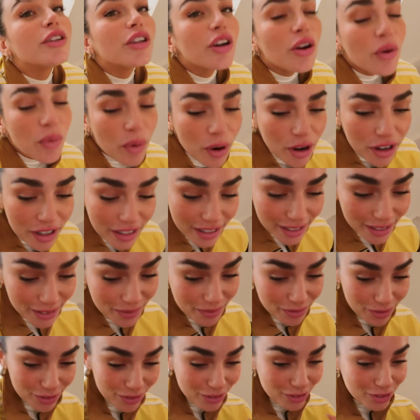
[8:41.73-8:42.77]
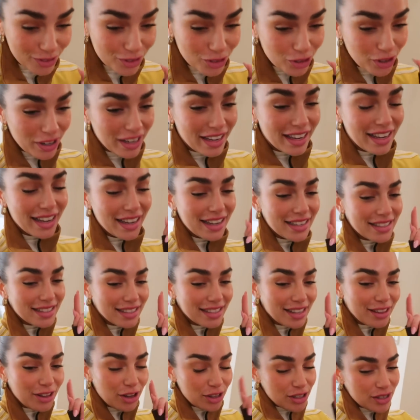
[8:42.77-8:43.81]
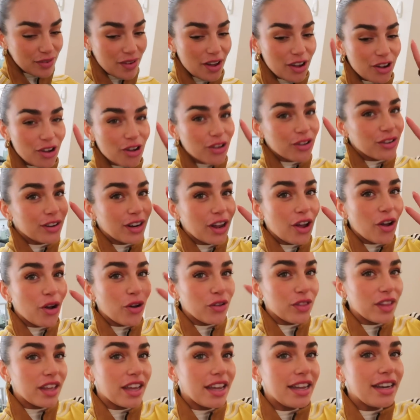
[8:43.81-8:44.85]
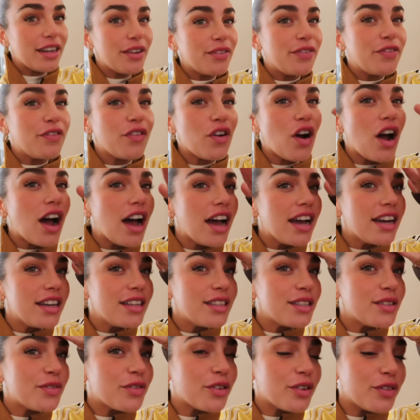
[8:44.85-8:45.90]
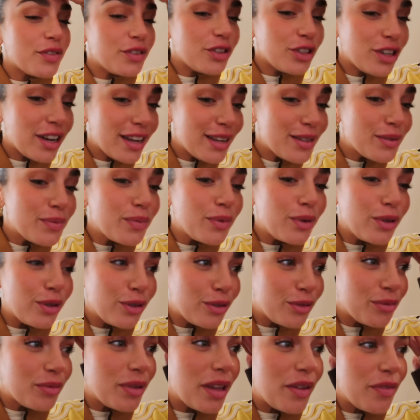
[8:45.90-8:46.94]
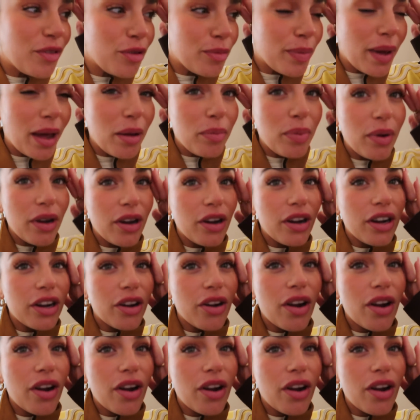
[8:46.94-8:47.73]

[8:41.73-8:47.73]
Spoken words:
you know what? Drinking lots of alcohol and only eating fries for a few days will give you bad period